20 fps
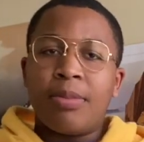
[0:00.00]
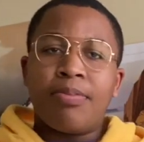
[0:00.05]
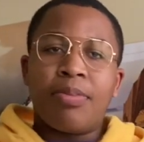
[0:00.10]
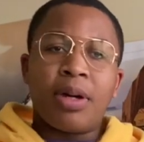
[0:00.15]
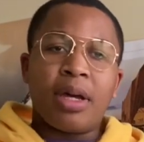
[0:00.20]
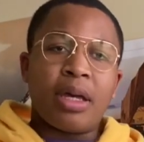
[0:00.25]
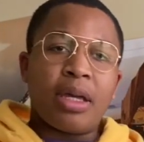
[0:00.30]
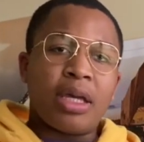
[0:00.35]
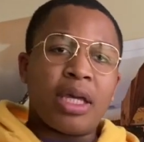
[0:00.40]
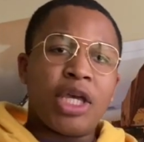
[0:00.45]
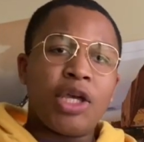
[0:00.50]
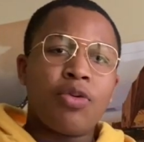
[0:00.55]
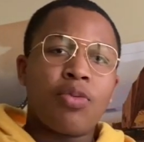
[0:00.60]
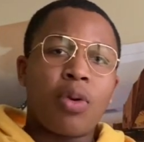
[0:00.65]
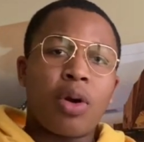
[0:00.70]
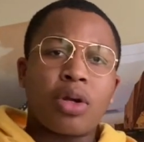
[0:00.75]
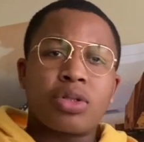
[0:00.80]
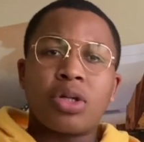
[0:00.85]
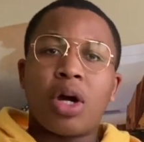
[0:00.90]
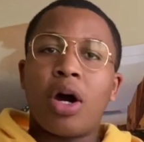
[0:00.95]
But he
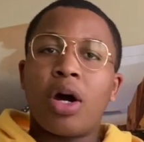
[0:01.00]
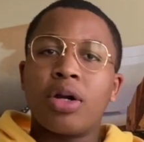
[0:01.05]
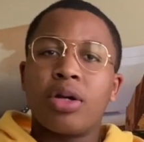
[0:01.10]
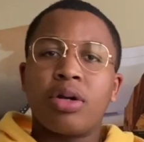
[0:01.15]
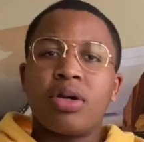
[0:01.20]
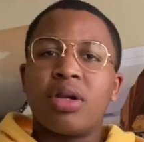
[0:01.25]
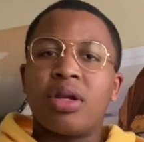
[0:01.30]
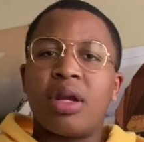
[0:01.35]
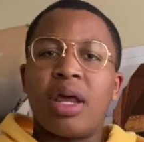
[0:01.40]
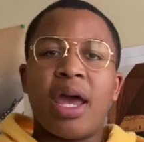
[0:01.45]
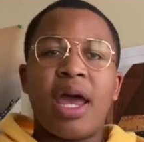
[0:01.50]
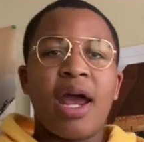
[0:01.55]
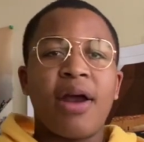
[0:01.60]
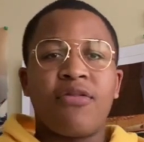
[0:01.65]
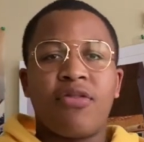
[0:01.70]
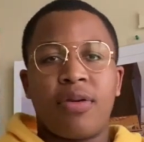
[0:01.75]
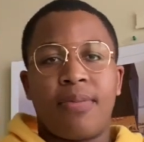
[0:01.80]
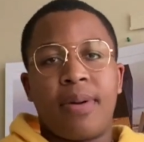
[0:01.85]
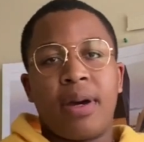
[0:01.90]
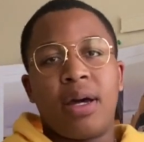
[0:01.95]
worked harder than
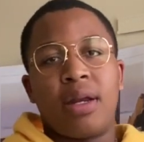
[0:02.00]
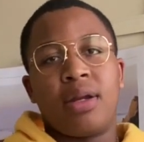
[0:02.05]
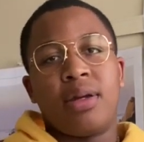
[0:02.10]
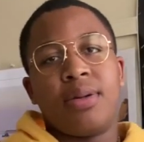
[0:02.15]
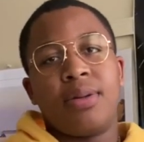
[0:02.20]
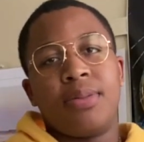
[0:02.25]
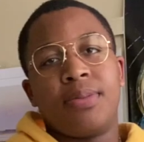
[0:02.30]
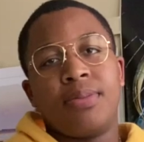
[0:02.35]
everybody.